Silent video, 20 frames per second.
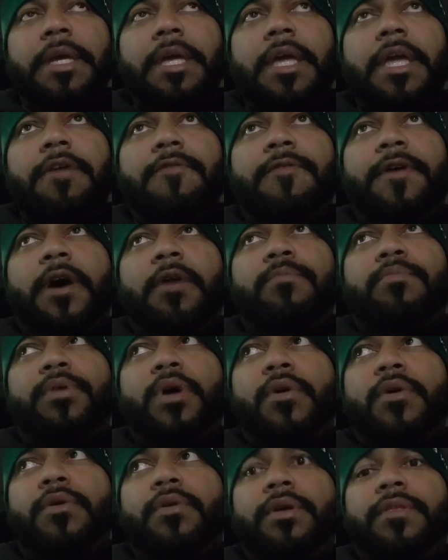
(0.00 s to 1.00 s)
He fought
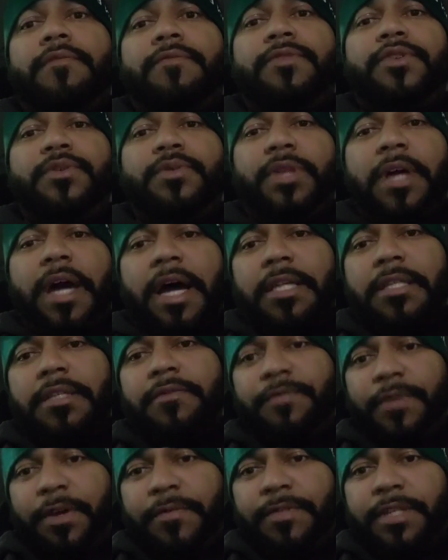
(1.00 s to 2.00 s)
Broner in
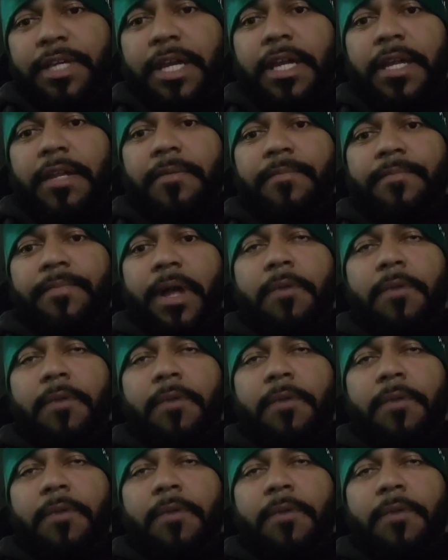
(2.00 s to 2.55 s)
2015.